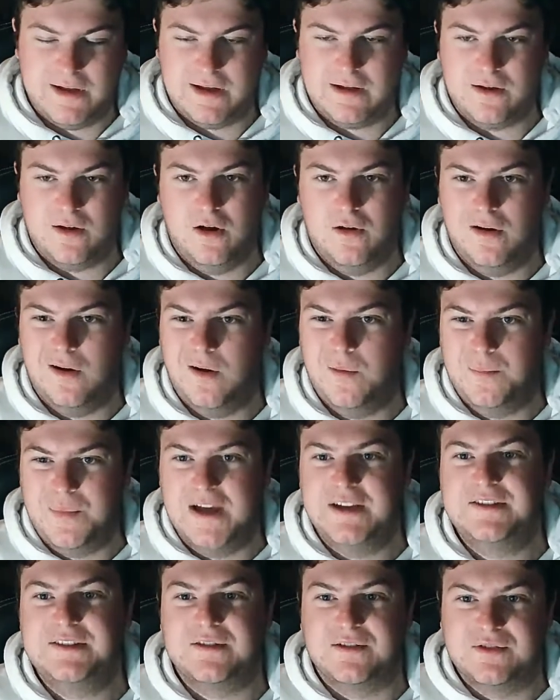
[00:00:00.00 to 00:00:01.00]
or
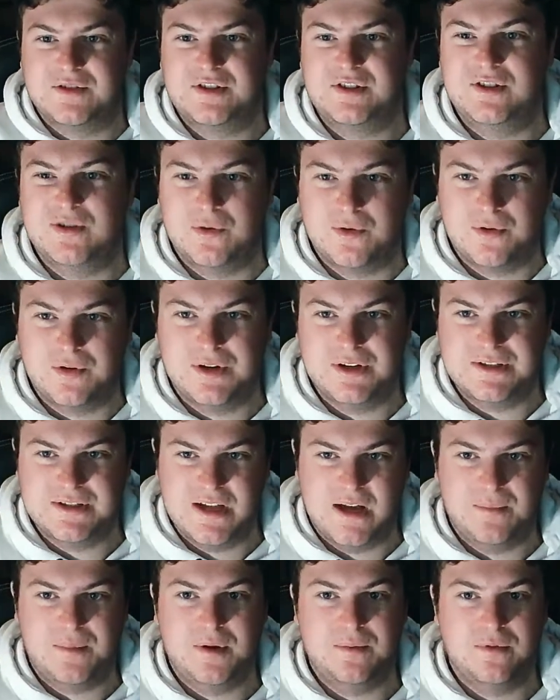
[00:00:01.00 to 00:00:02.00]
based on stories
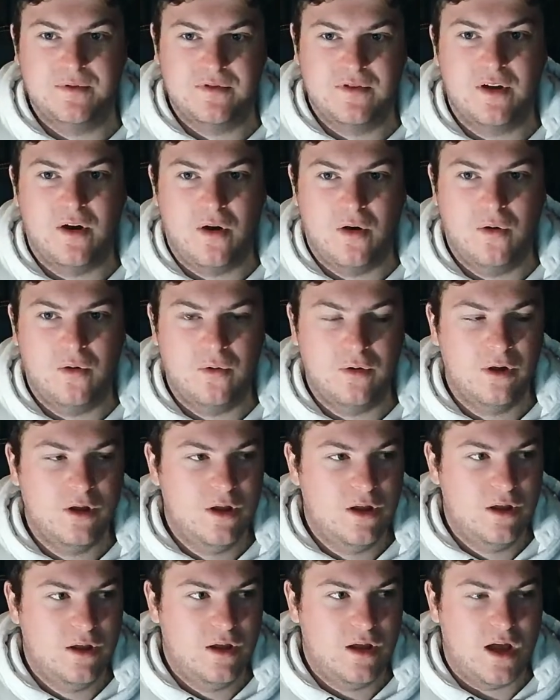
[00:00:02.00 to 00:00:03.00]
that people told
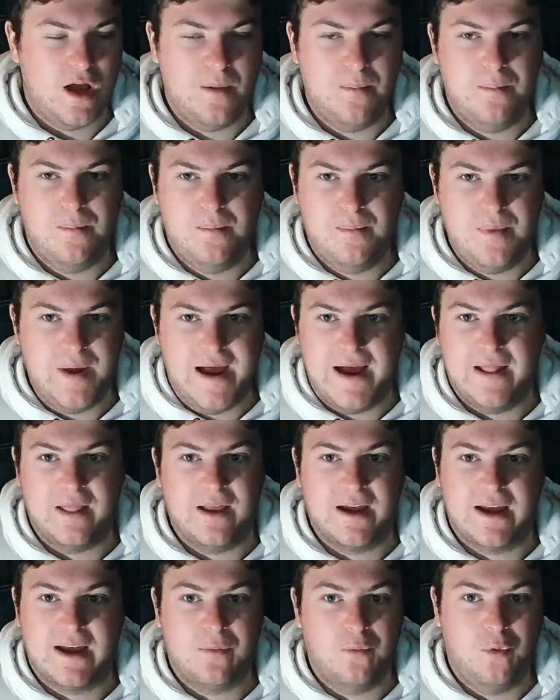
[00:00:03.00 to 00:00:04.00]
about
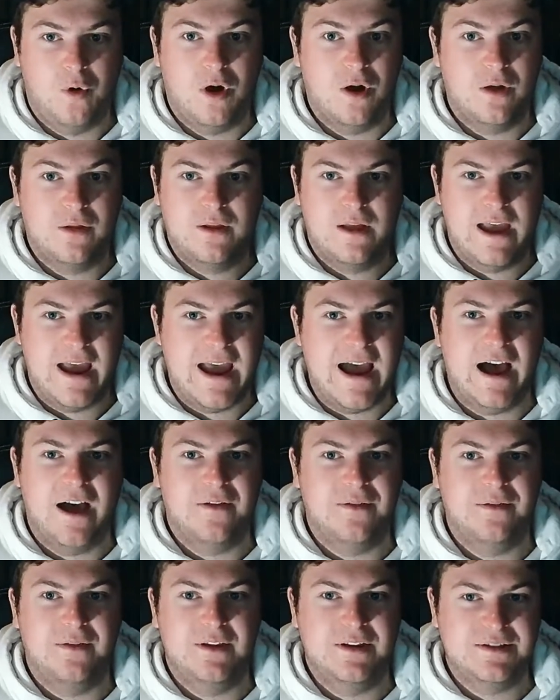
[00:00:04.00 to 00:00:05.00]
like
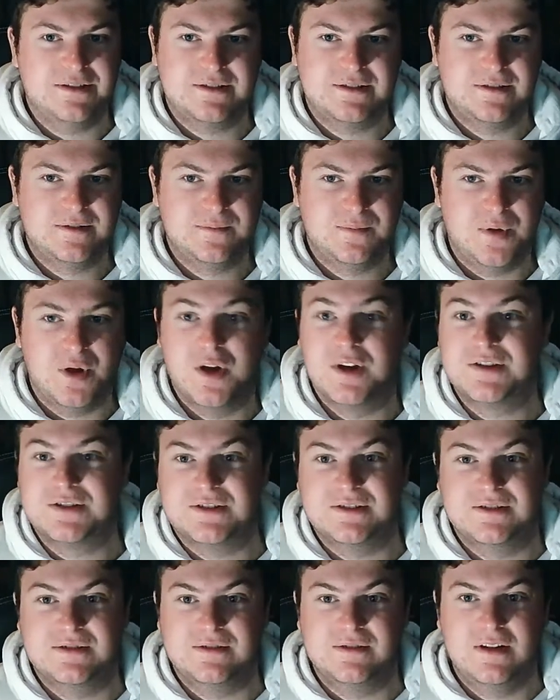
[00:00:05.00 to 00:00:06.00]
how this
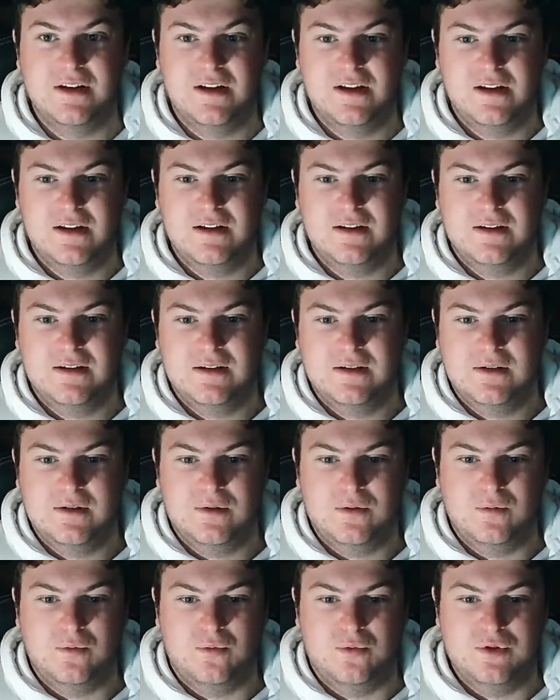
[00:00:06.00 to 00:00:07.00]
person
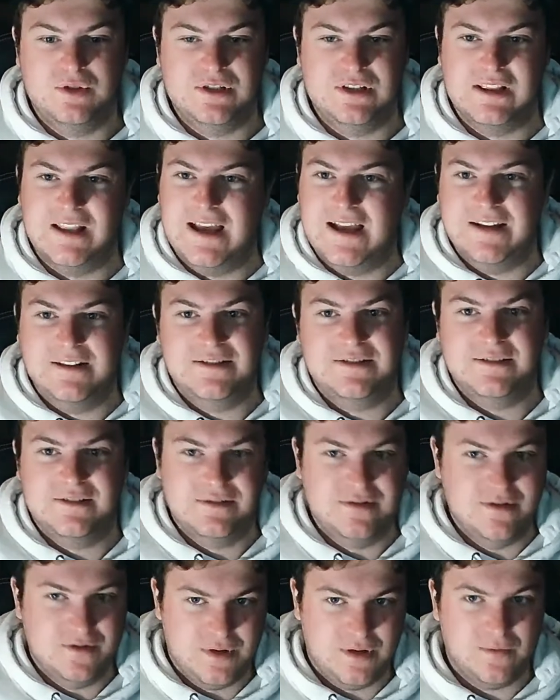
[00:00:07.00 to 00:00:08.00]
was led to
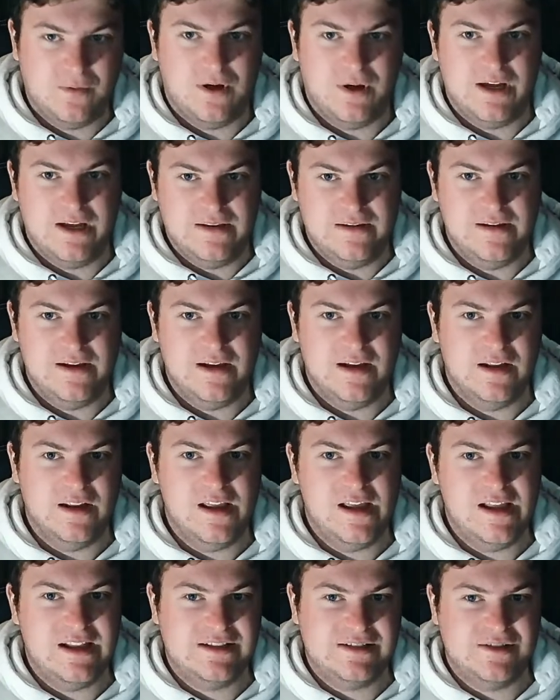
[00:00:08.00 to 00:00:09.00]
doing what he did.
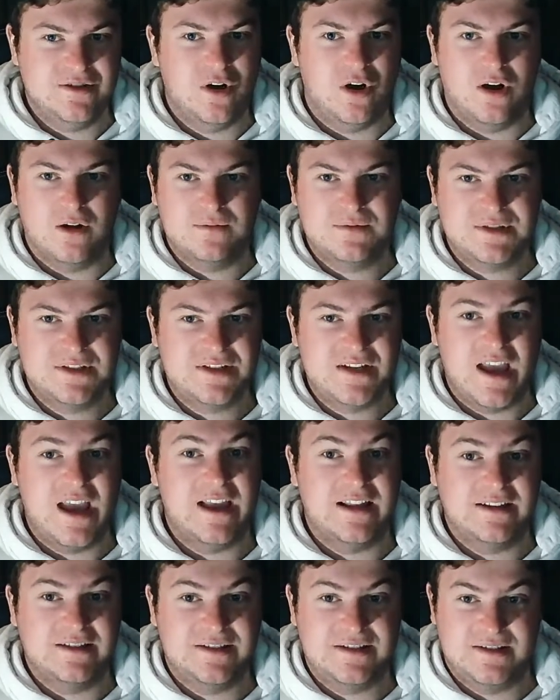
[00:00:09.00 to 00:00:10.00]
It's not
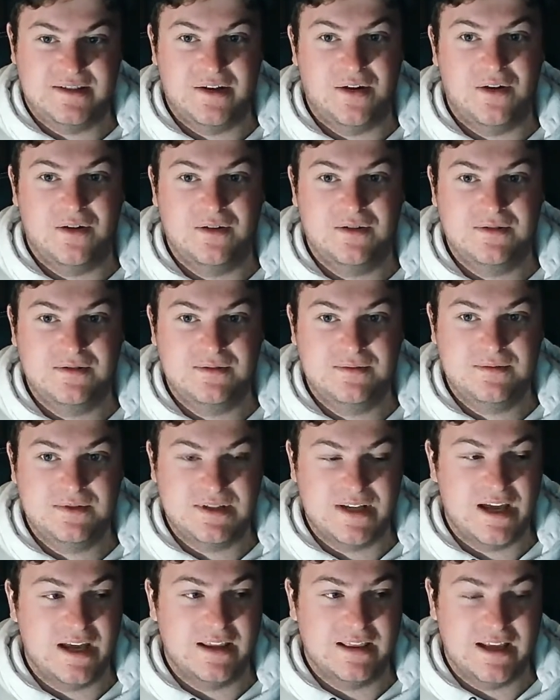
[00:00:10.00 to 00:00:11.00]
set in stone
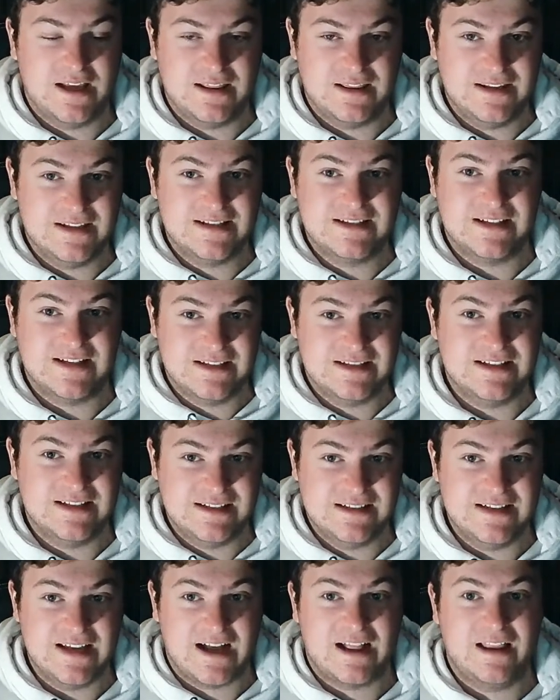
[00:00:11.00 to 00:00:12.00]
saying that this is
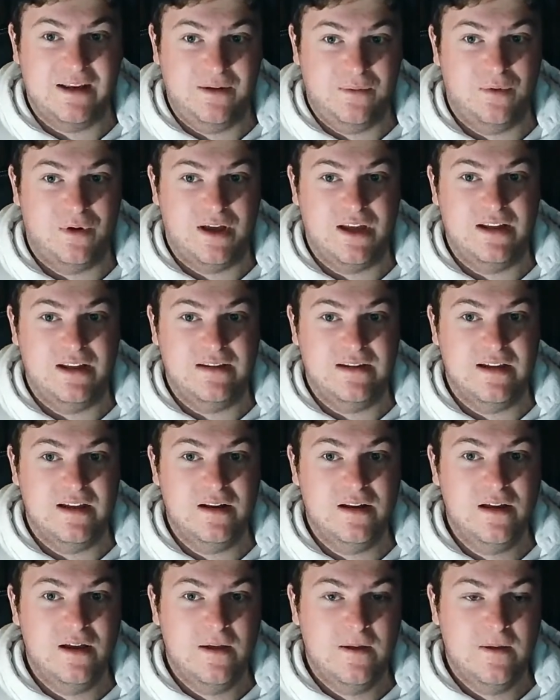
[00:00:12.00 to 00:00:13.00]
exactly what he did,